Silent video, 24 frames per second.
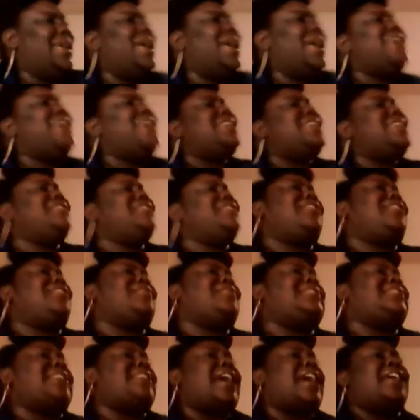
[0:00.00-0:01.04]
Then she
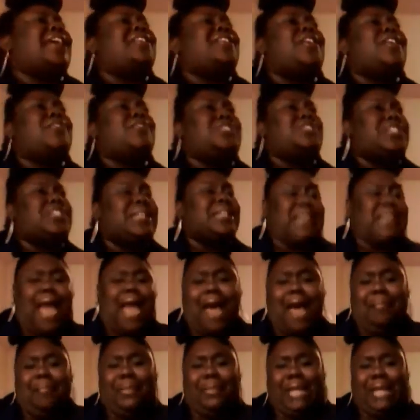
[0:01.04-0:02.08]
gonna say, she's
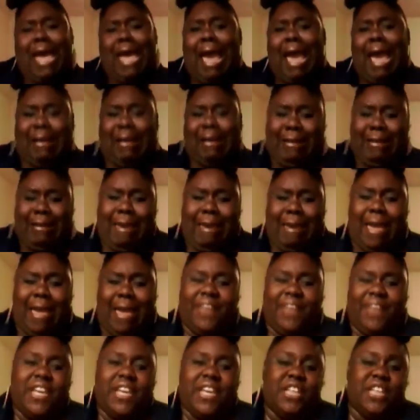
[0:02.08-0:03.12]
not black
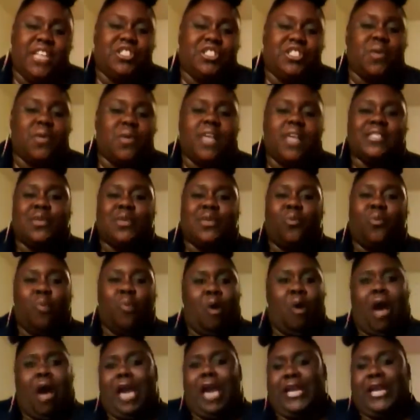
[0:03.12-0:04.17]
enough, and then she wasn't
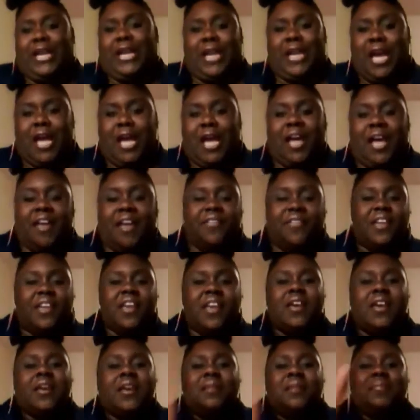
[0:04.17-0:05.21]
white enough.
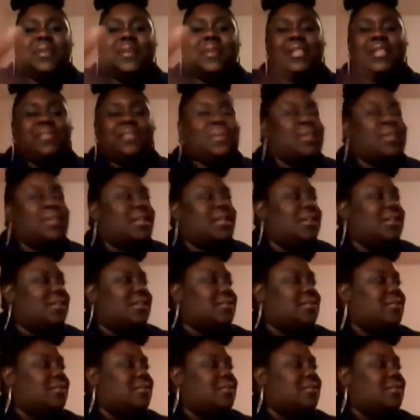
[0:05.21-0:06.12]
Bitch, please.